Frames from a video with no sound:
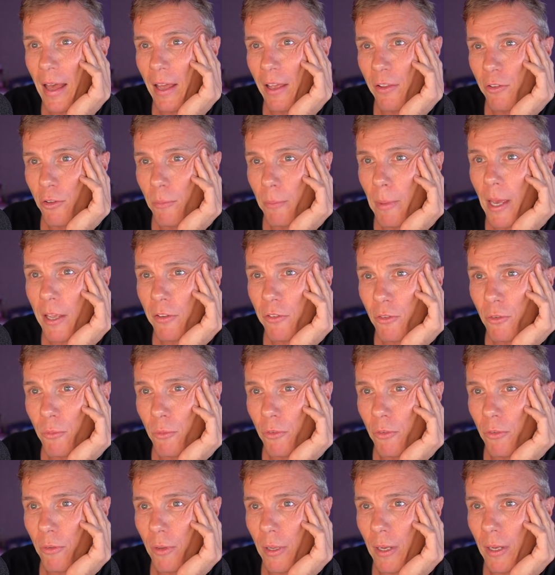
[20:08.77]
Sebastian
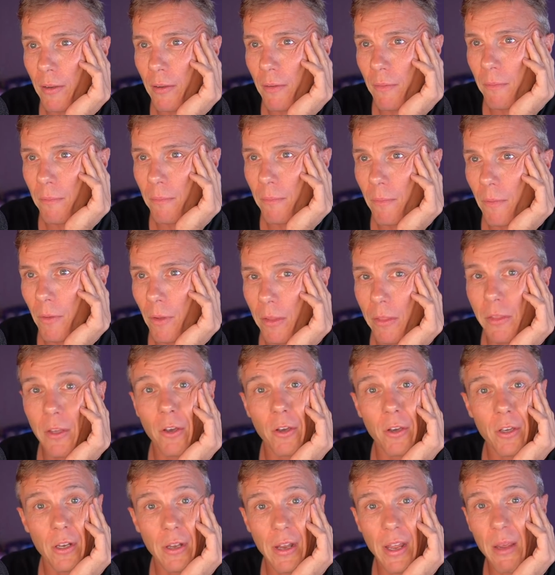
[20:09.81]
was, and I think I
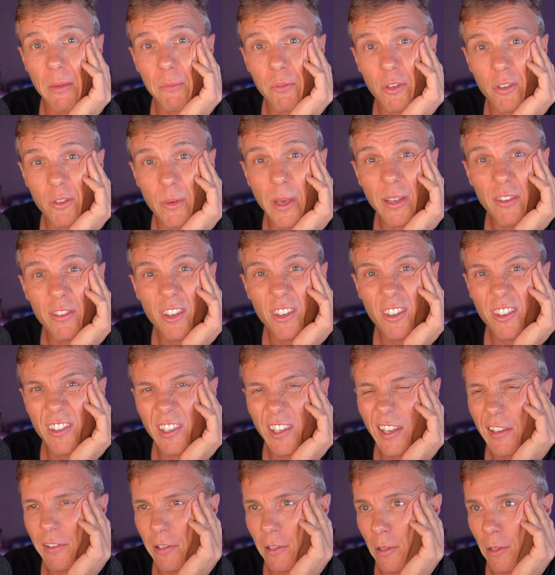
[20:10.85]
can name Sebastian because
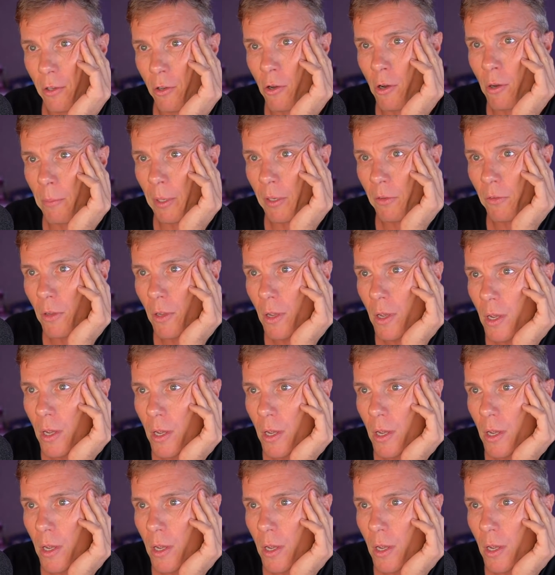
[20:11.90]
he is in the comments.